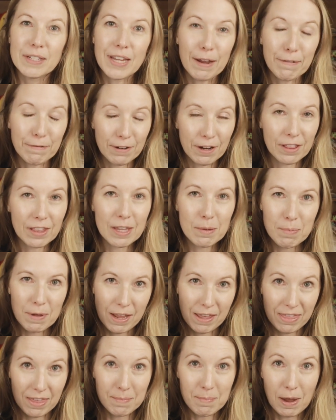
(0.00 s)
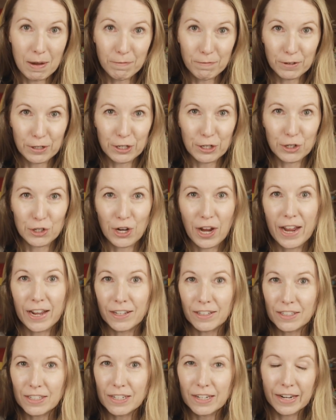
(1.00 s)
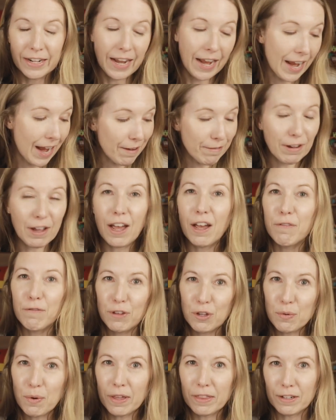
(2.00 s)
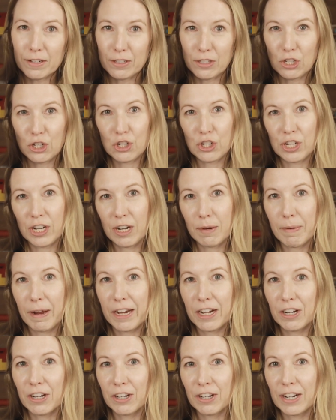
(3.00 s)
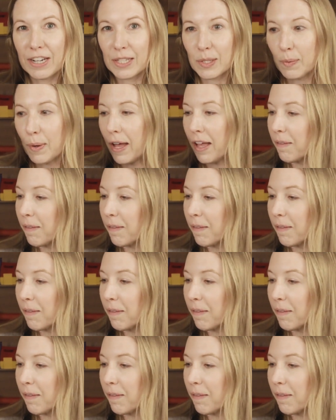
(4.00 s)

definitely pick them up for your child. And I have a, a few others to share by her as